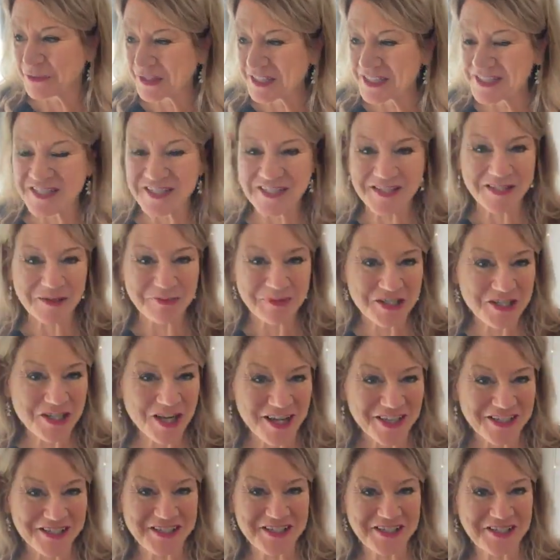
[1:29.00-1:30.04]
criticism and
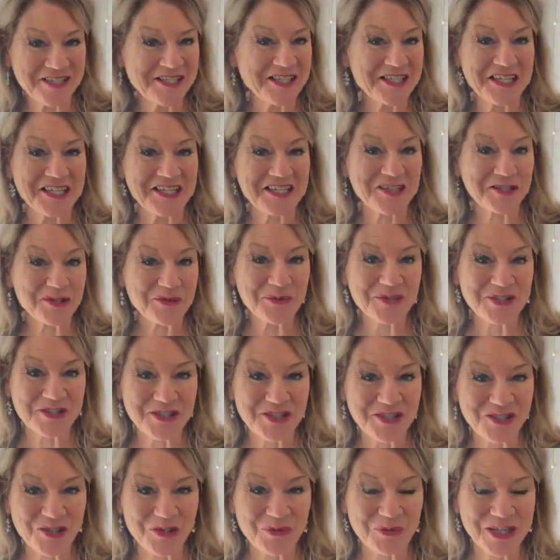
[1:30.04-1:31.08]
toxicity into a
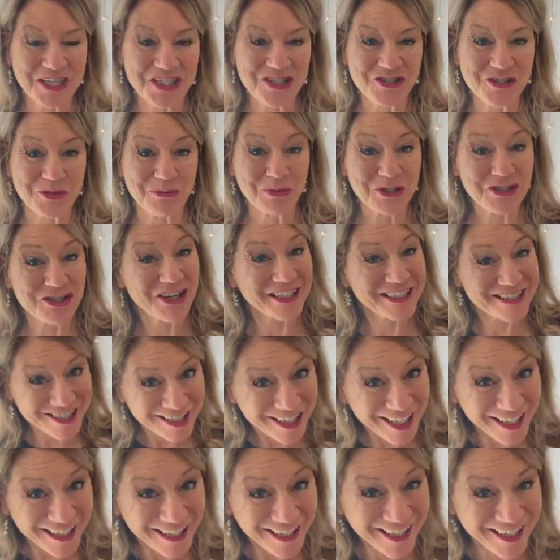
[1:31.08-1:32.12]
situation, which I
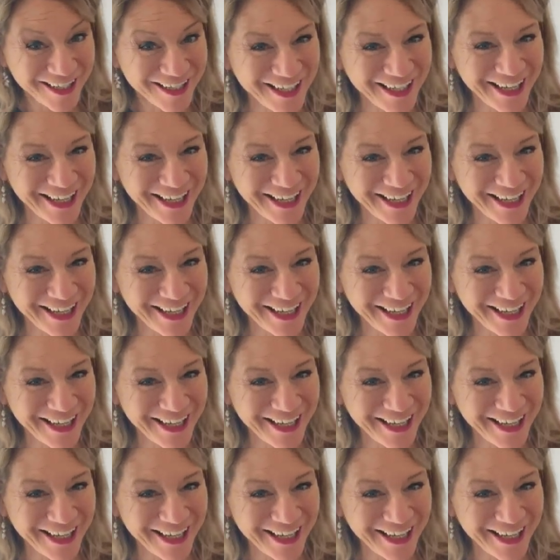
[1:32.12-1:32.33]
did.